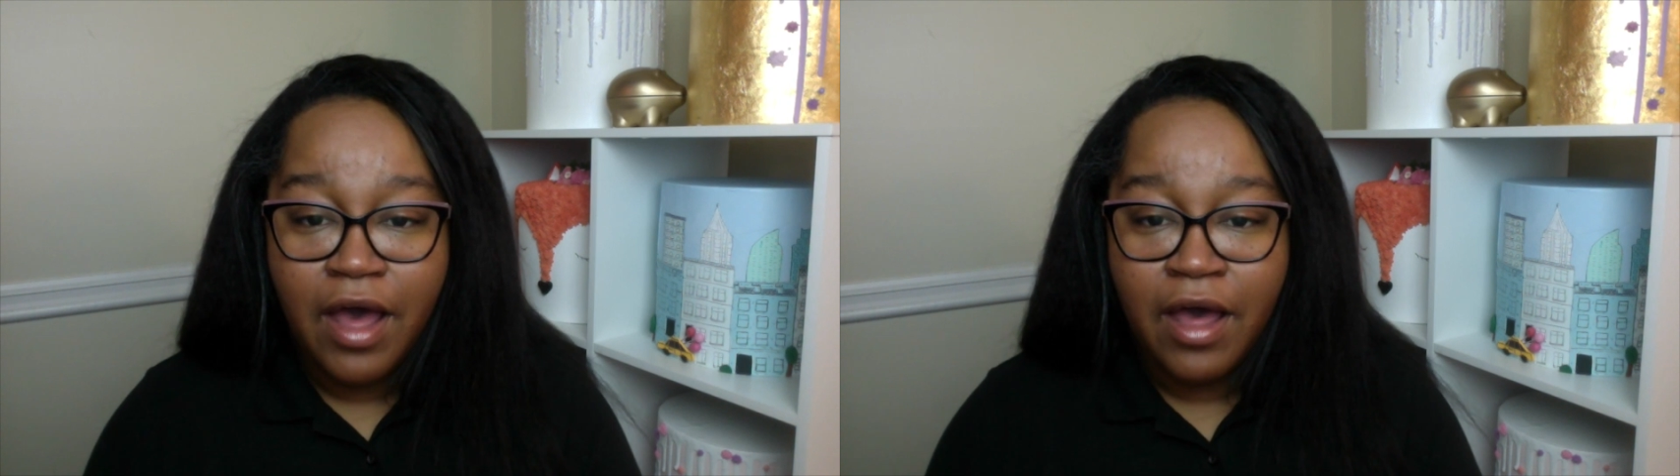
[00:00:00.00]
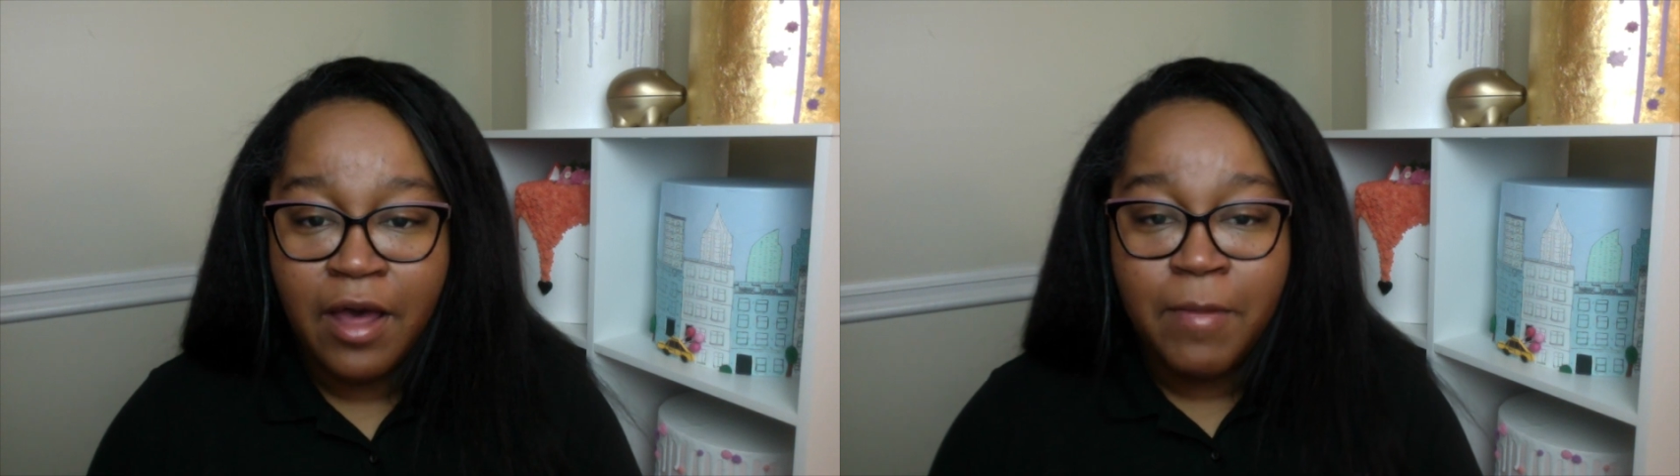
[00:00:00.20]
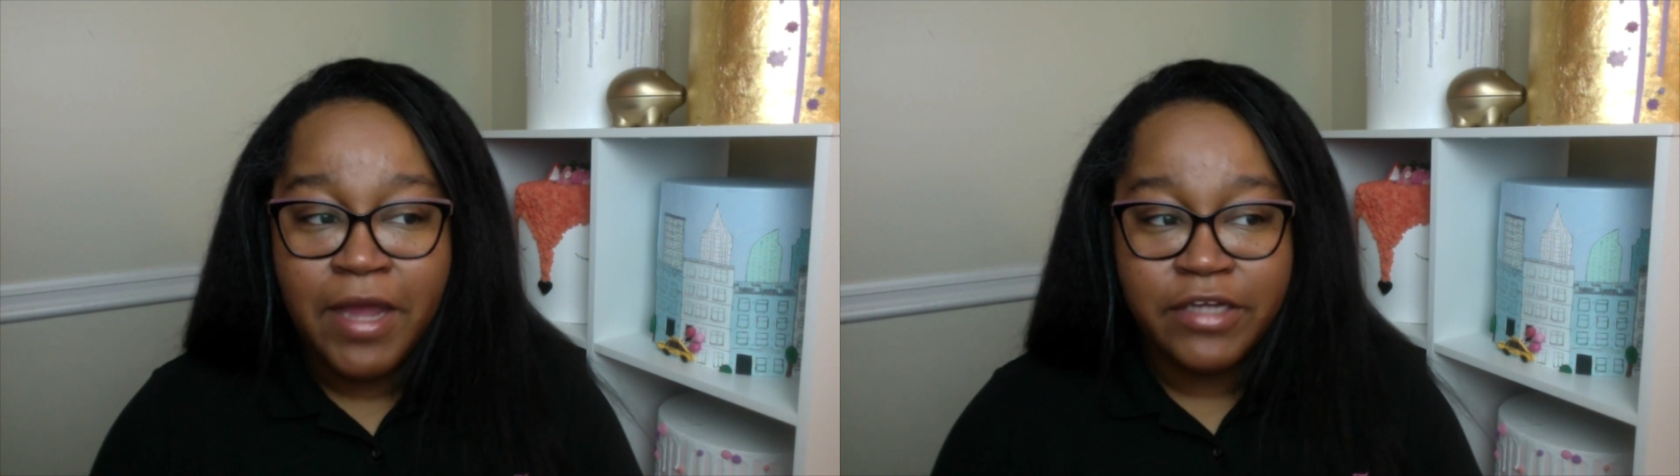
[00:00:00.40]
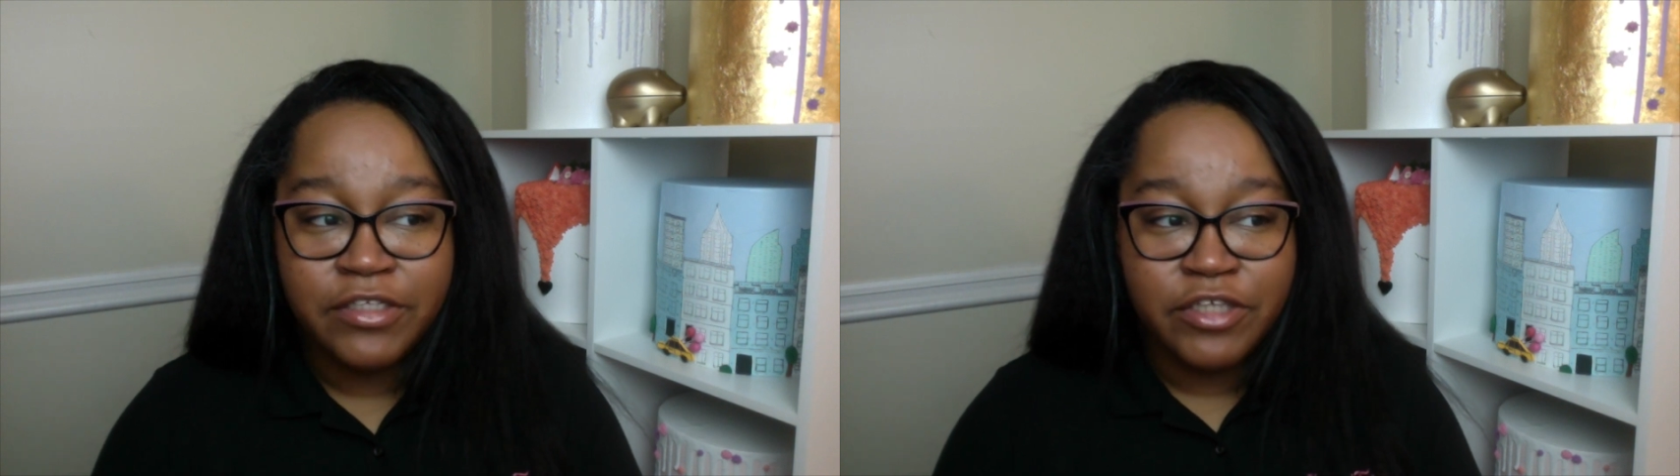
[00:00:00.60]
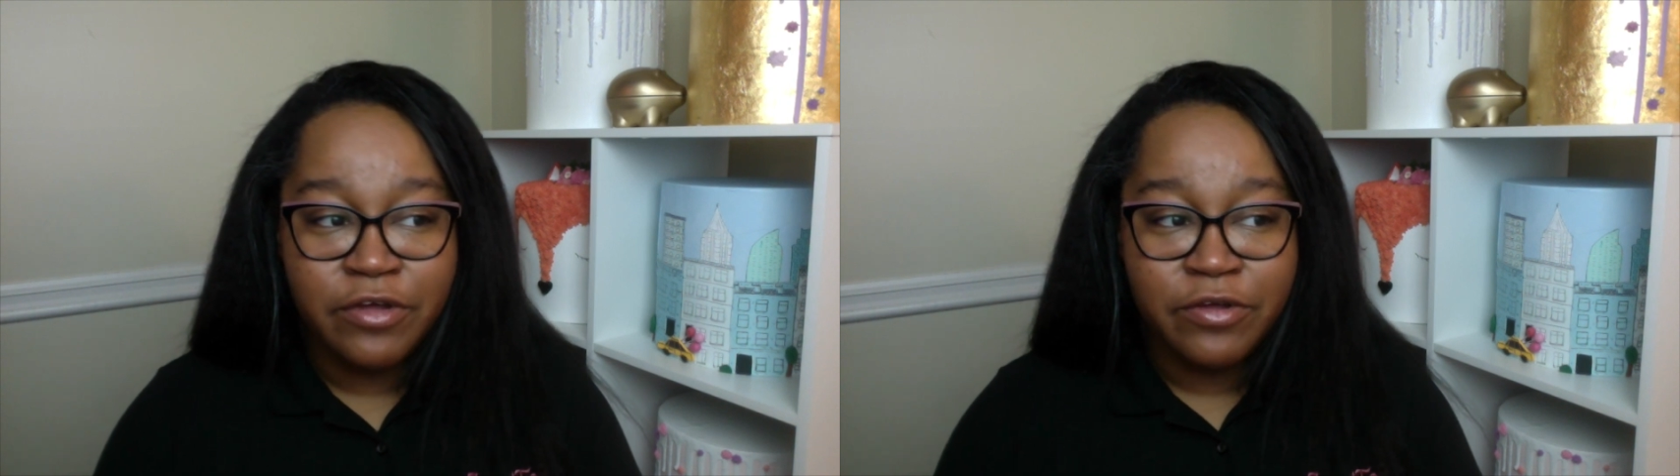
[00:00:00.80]
And
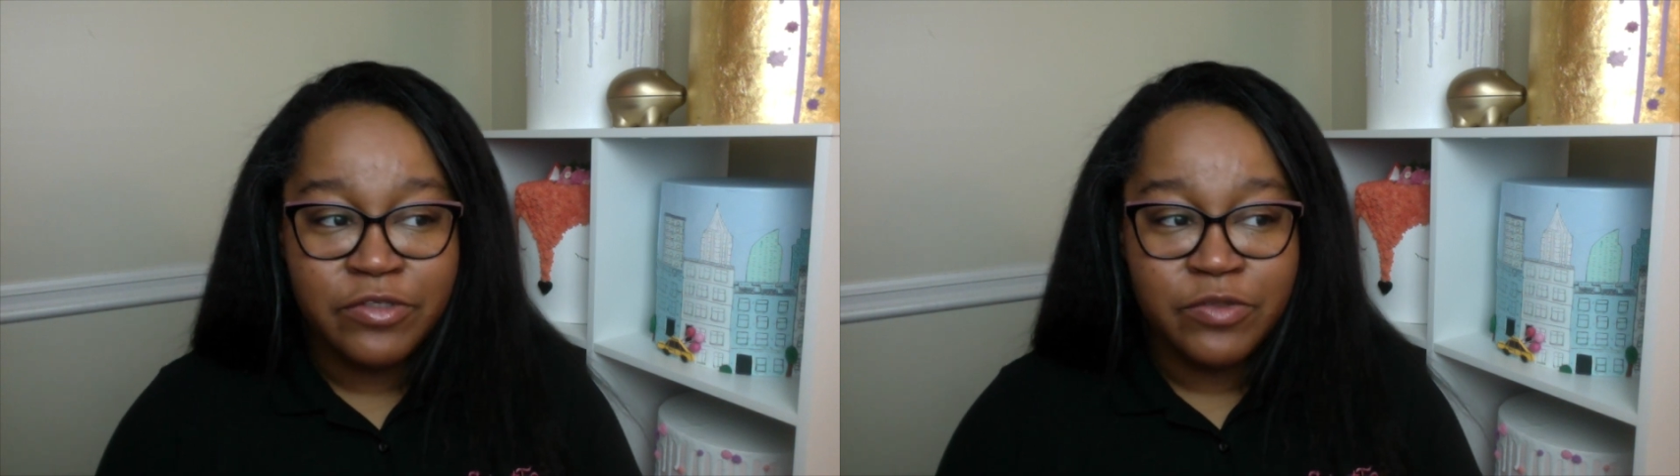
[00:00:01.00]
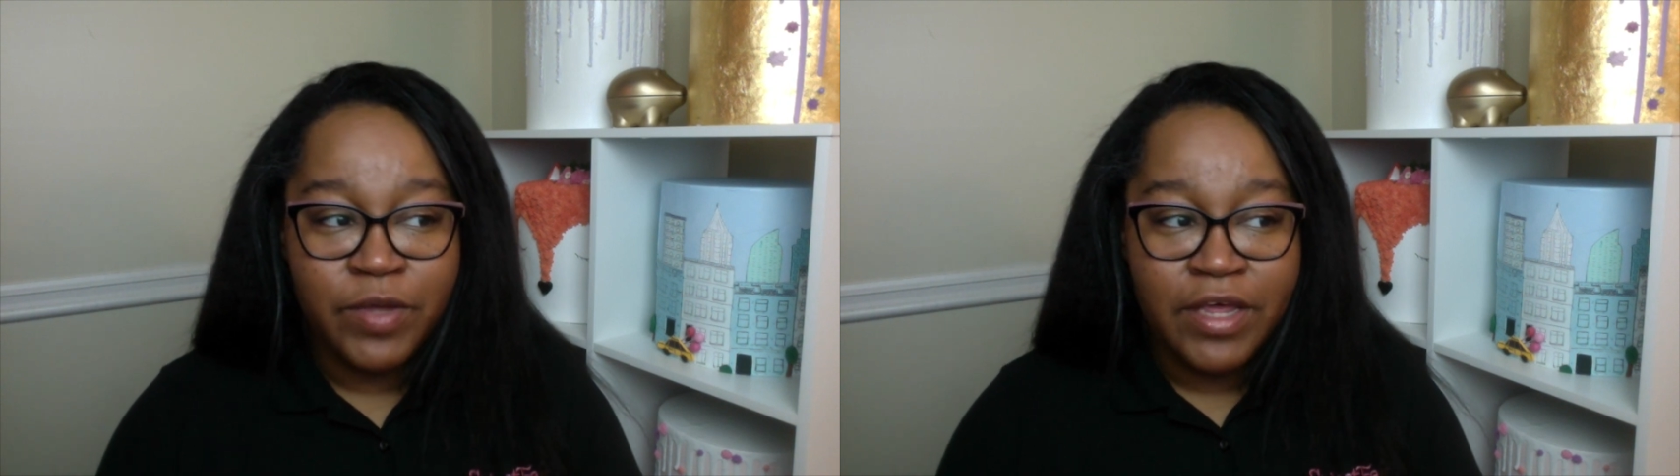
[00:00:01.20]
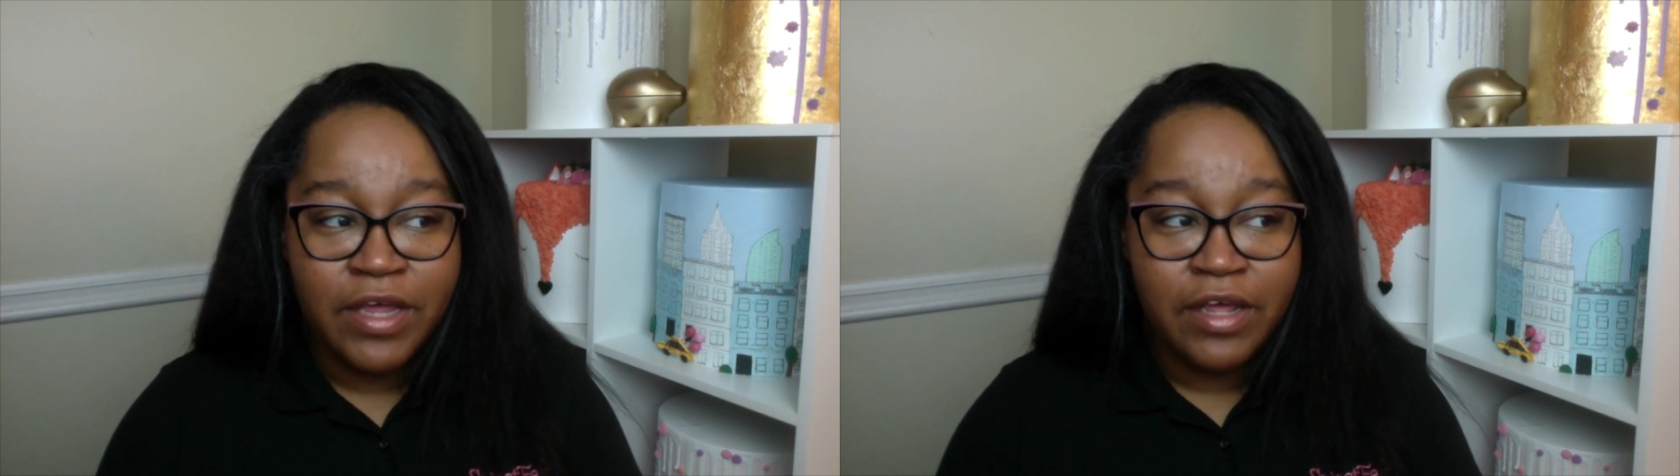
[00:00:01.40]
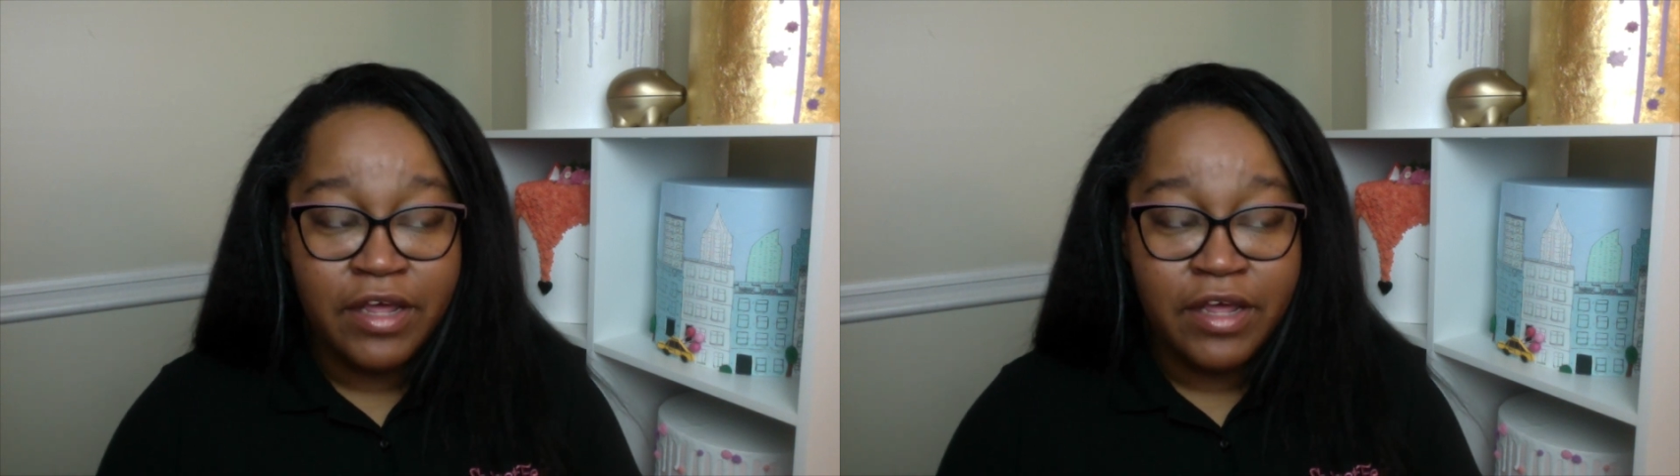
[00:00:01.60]
it shows when